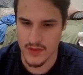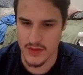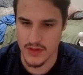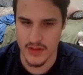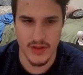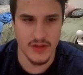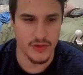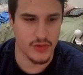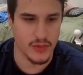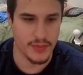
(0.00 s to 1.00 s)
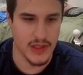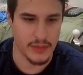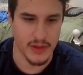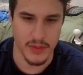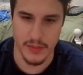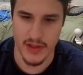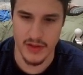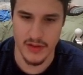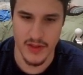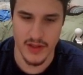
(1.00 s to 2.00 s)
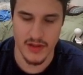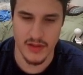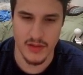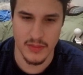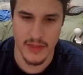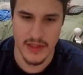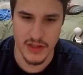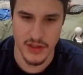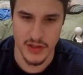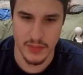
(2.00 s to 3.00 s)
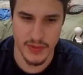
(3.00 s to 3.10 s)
I think Azul will probably be better than Magikarp.